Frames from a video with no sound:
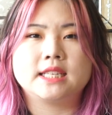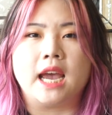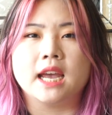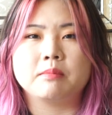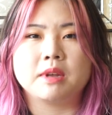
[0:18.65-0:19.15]

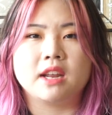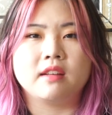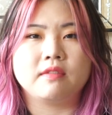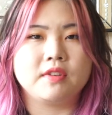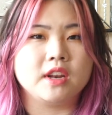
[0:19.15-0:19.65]

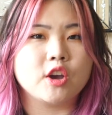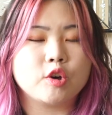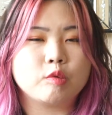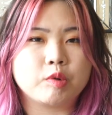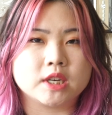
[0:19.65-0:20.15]
10-minute
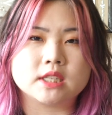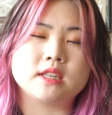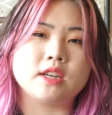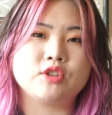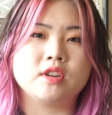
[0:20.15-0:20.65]
video
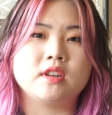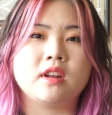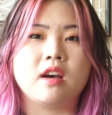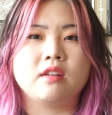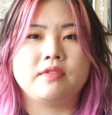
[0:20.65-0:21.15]
presentation
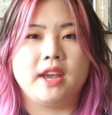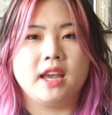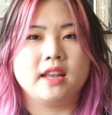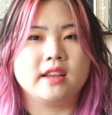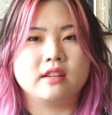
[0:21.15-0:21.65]
of
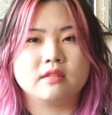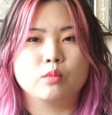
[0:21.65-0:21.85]
a